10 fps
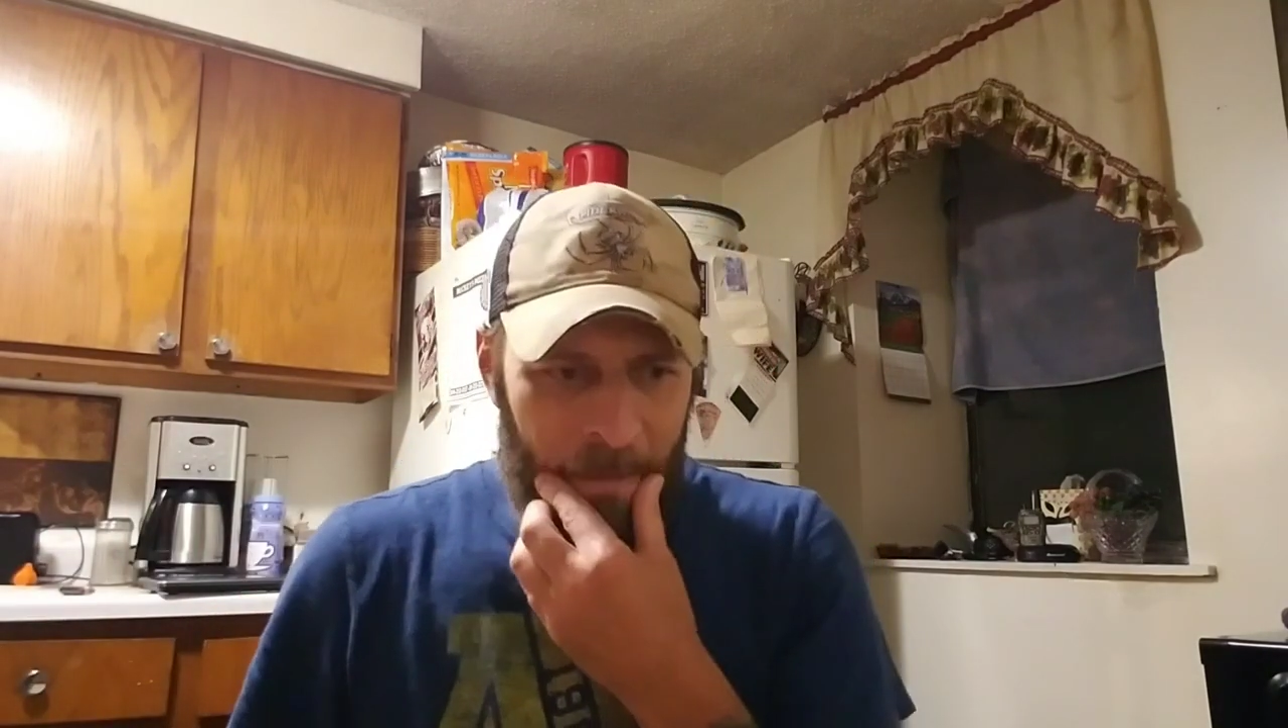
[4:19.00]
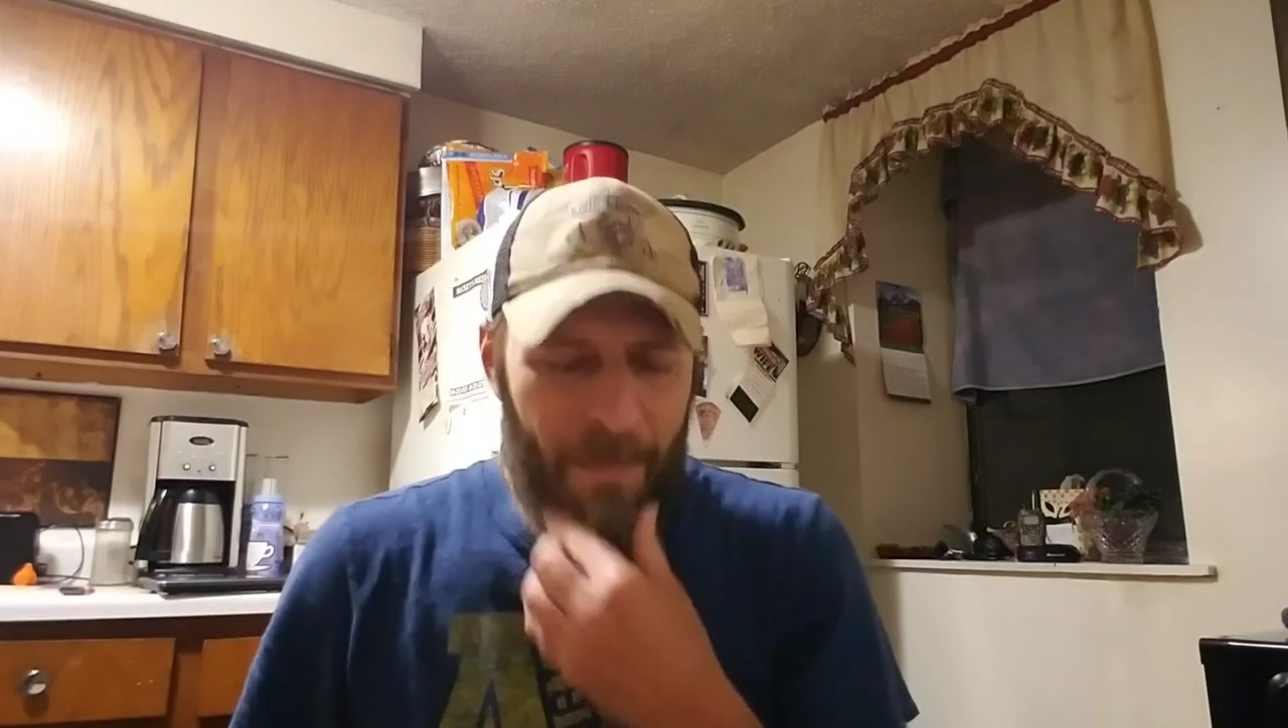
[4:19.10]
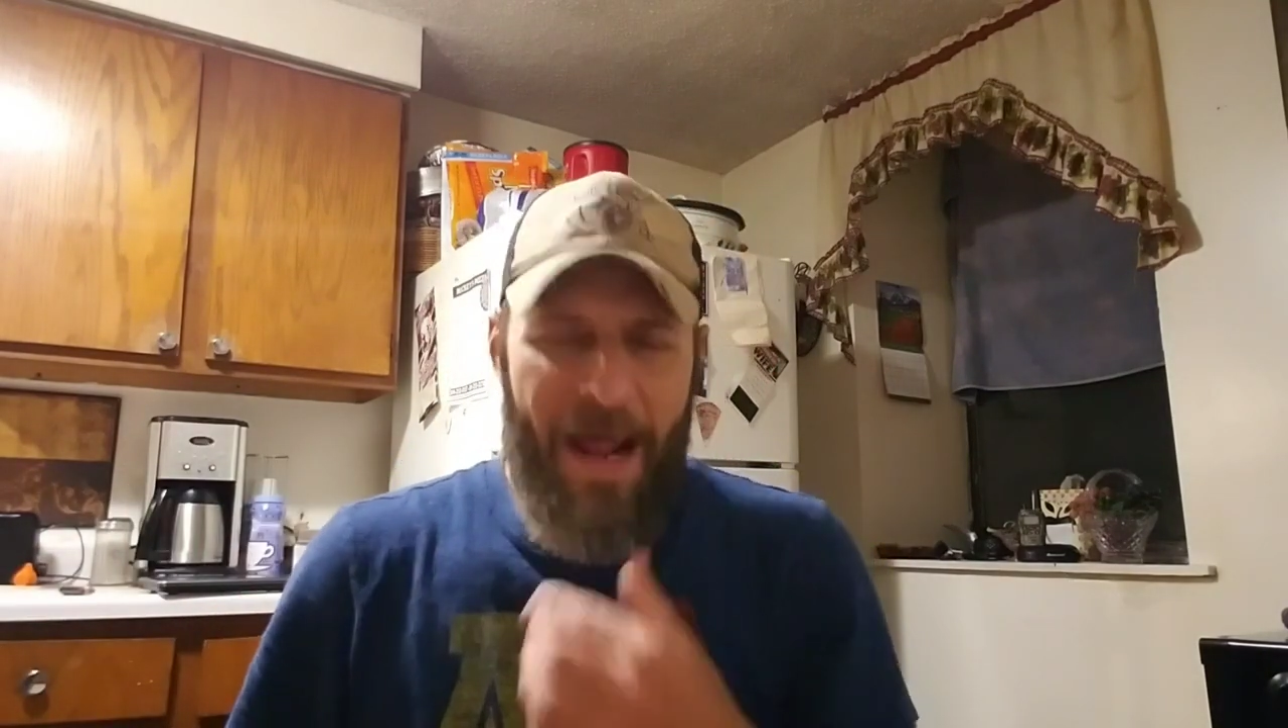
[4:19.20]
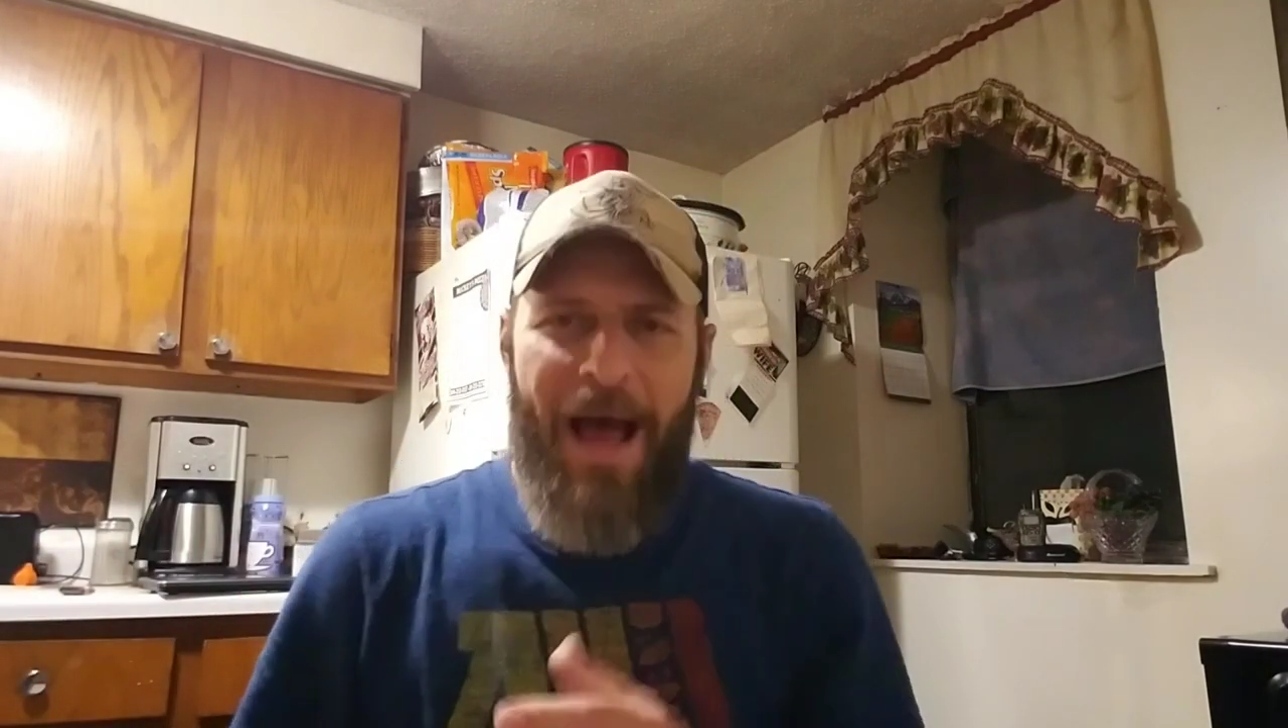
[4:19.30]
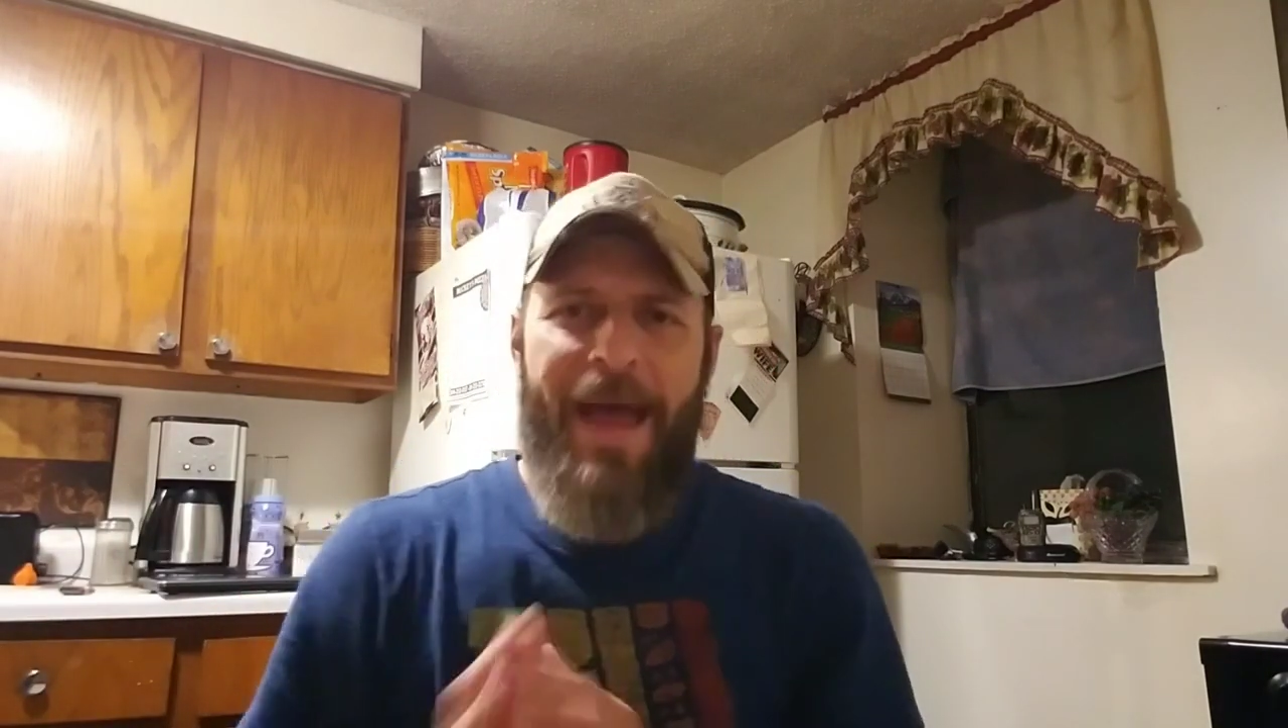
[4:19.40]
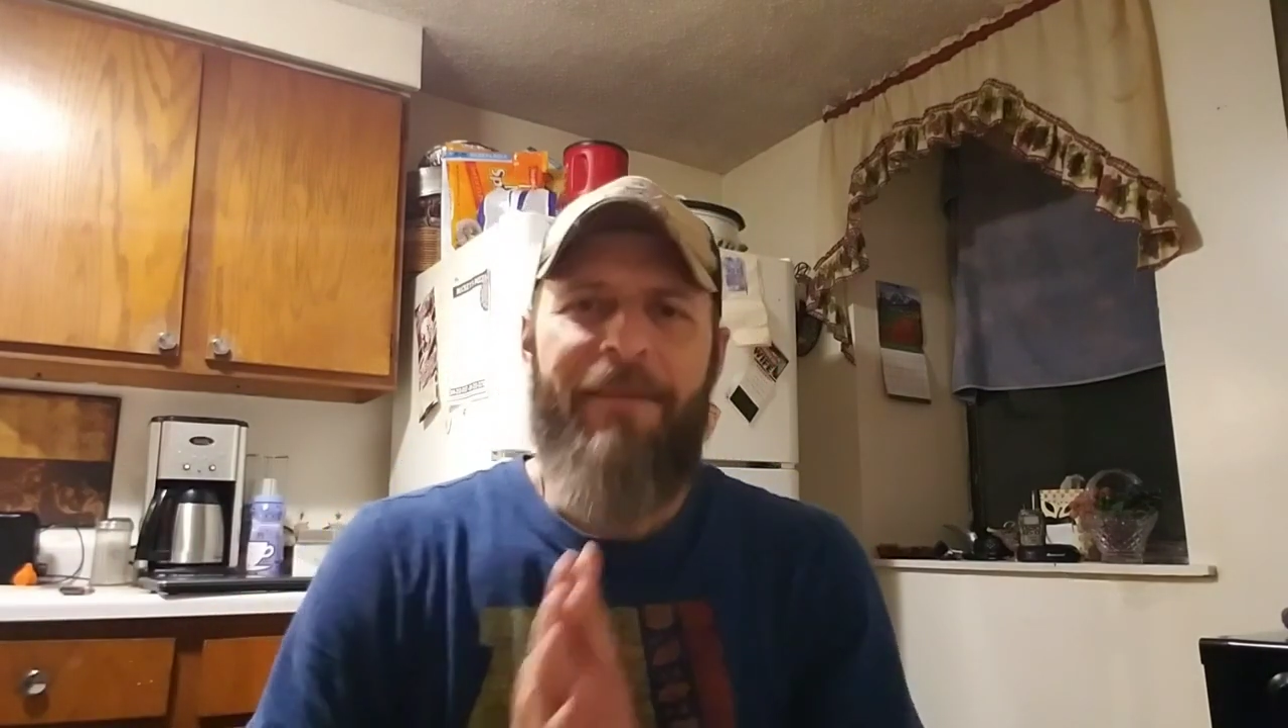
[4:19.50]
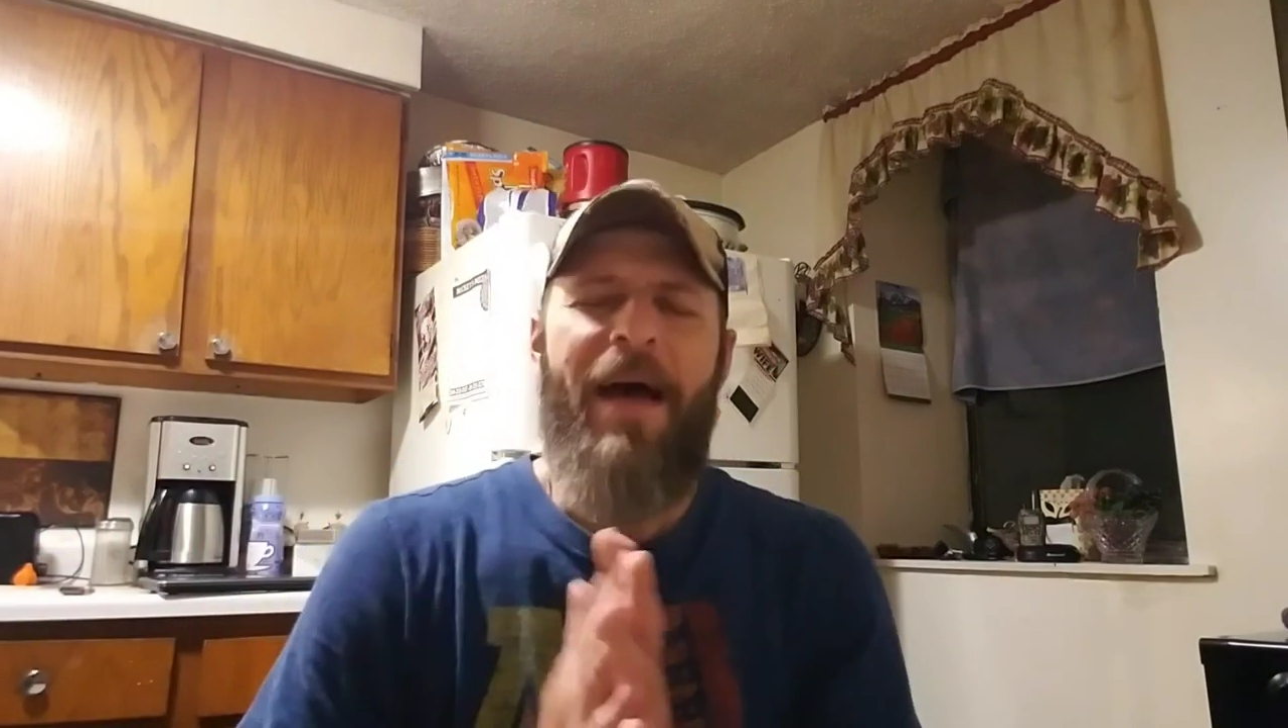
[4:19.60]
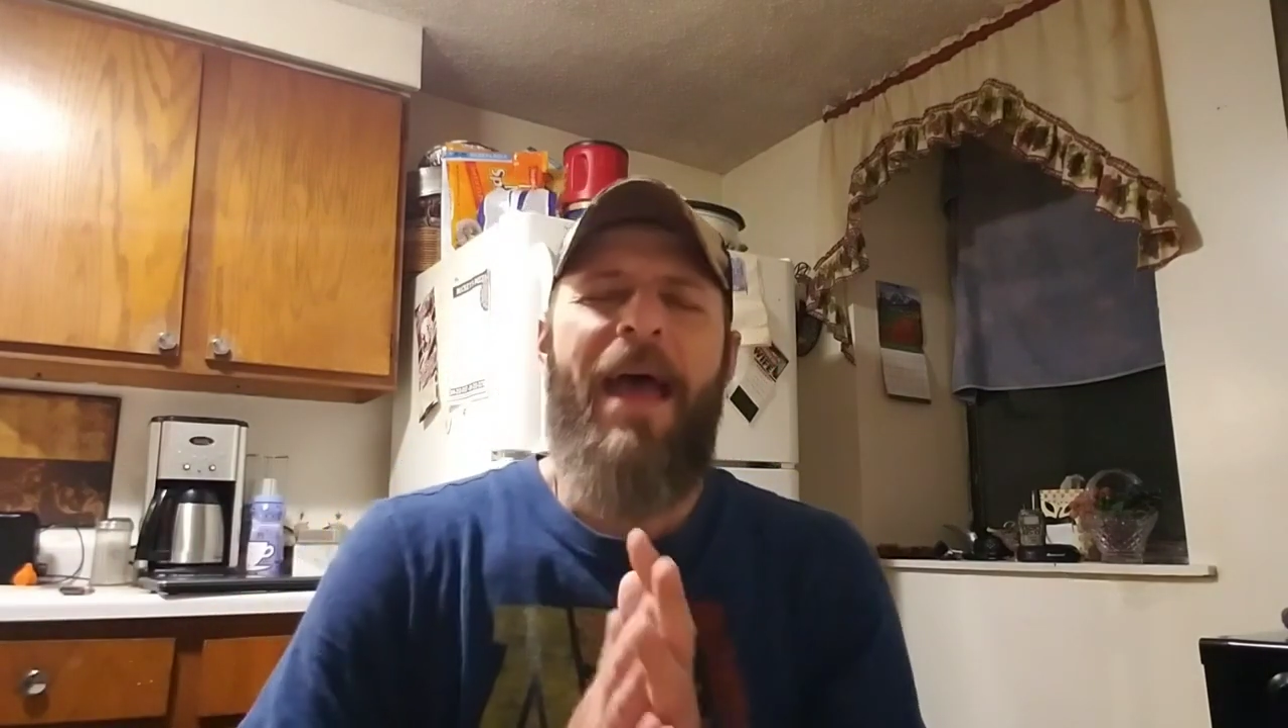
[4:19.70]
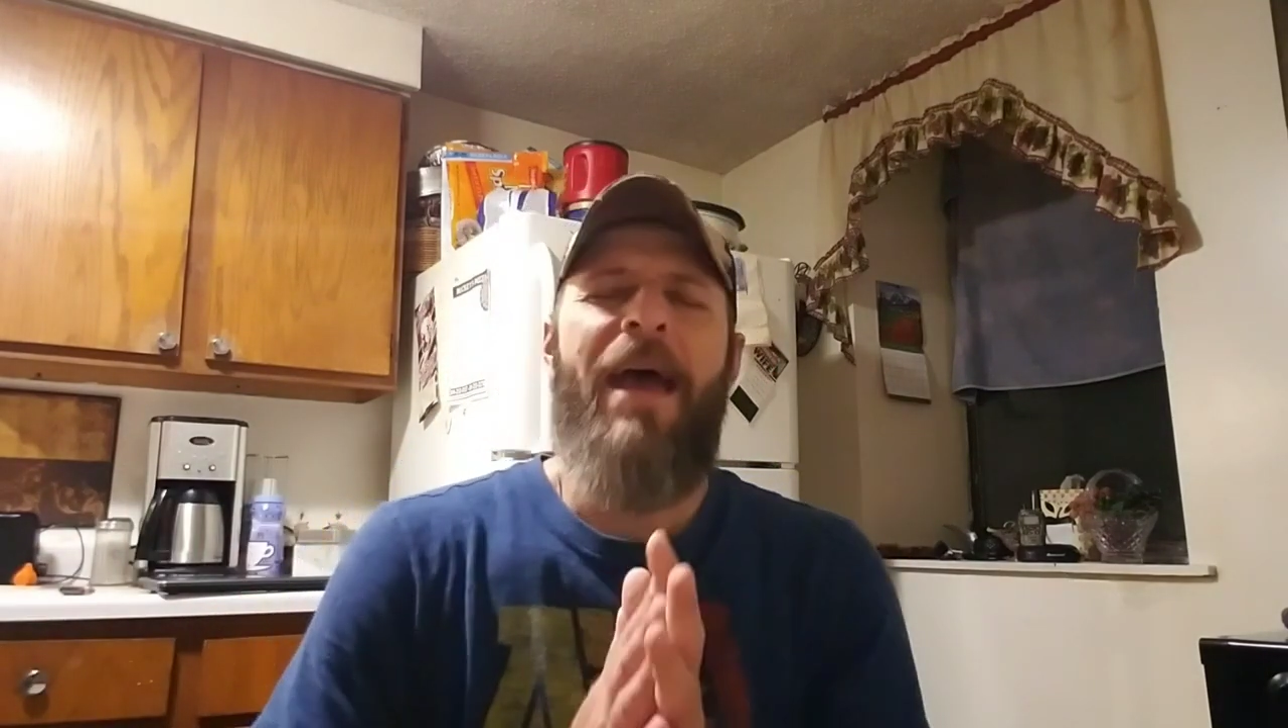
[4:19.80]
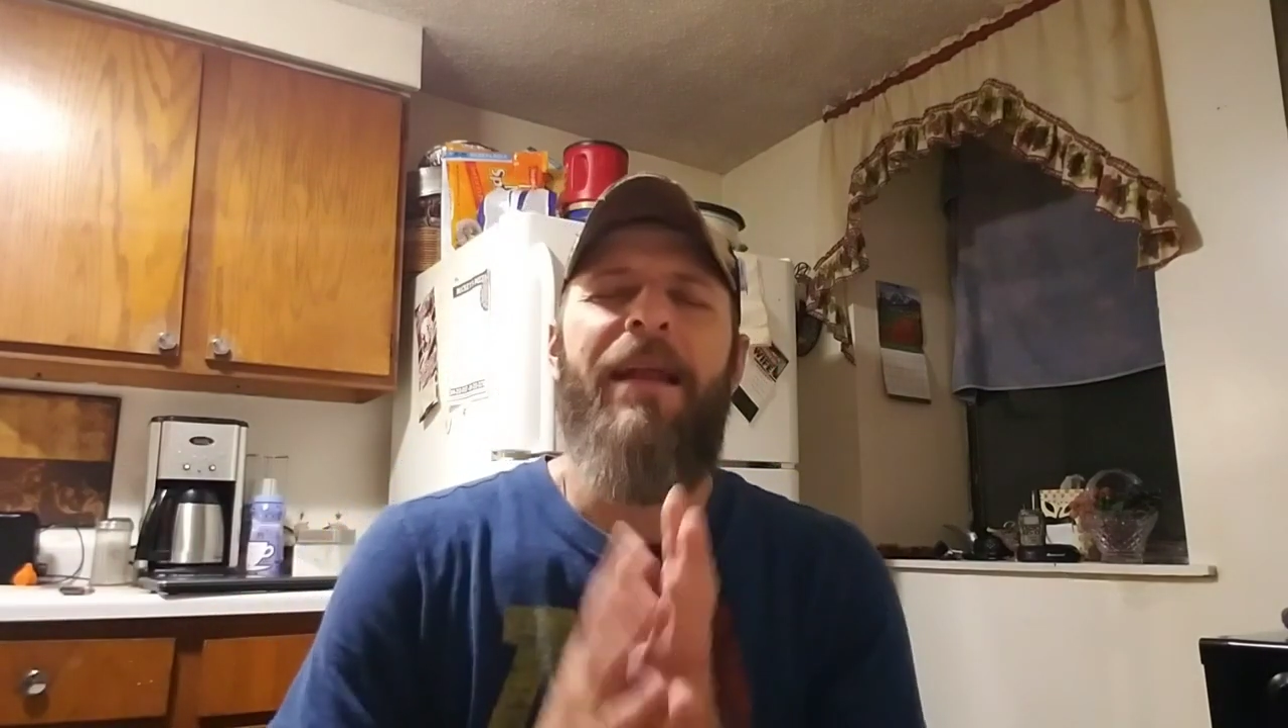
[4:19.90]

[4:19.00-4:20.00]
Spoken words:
But I have had